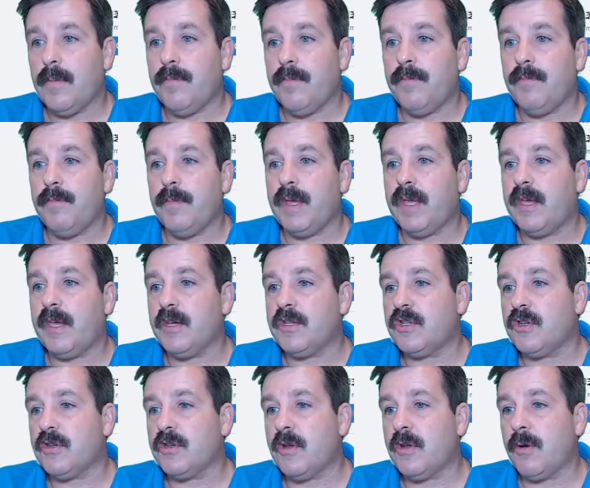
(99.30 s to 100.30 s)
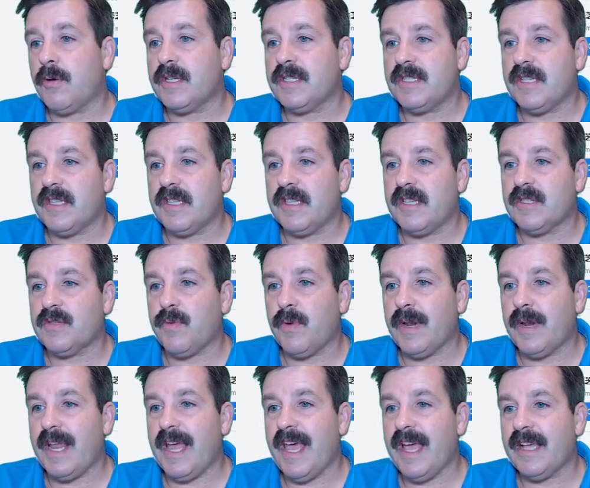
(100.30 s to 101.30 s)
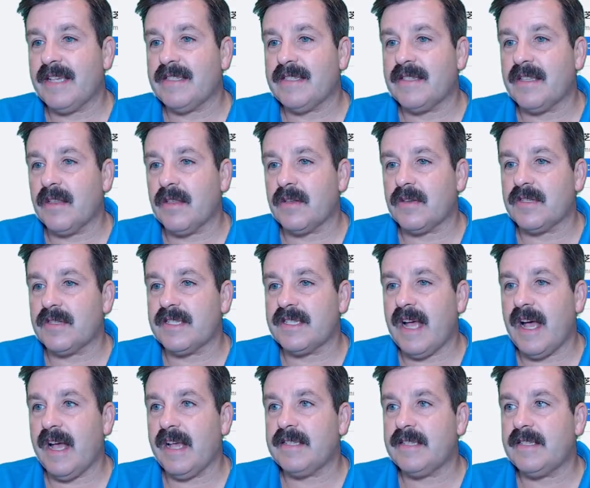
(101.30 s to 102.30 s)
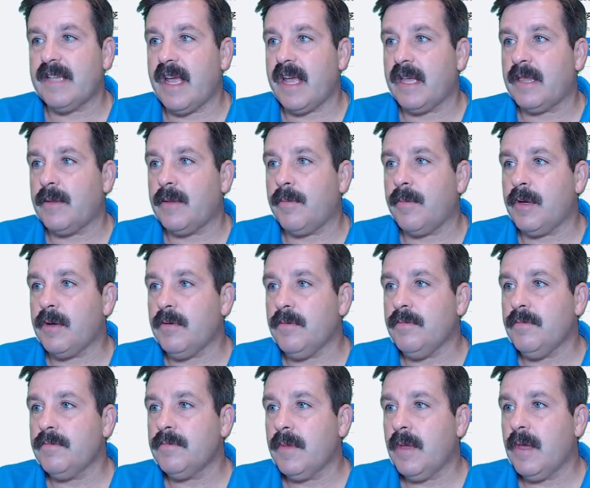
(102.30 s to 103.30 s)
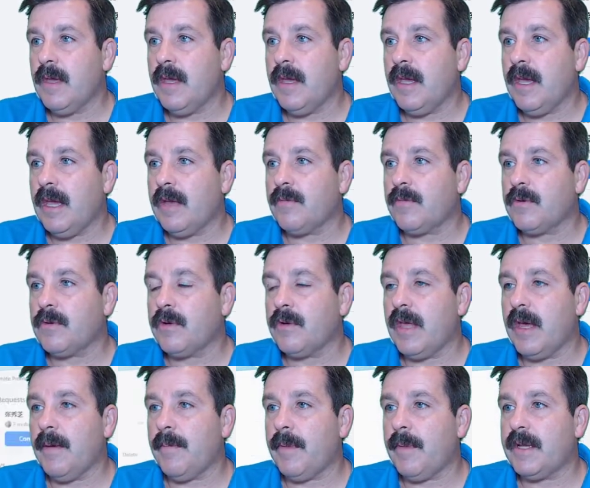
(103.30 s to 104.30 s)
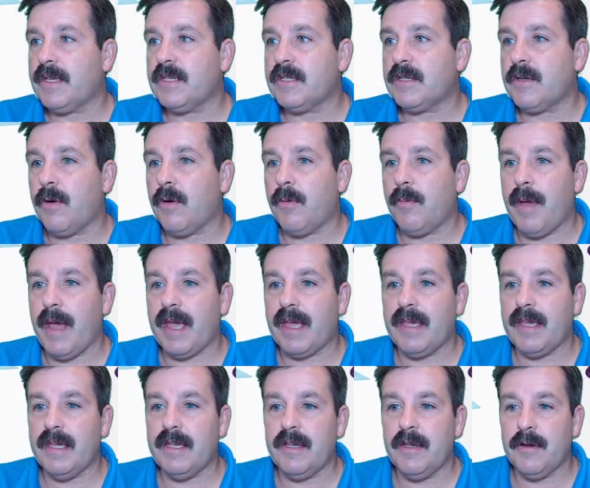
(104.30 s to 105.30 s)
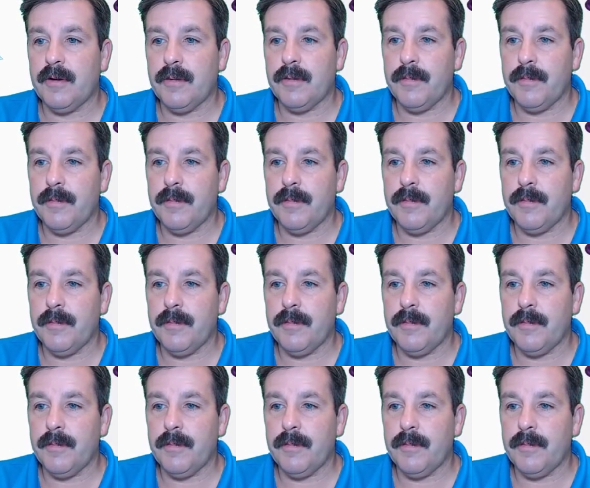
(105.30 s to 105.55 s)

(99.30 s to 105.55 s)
because you'll notice that this one has the little sides and the middle. And we'll do that by just going back in here.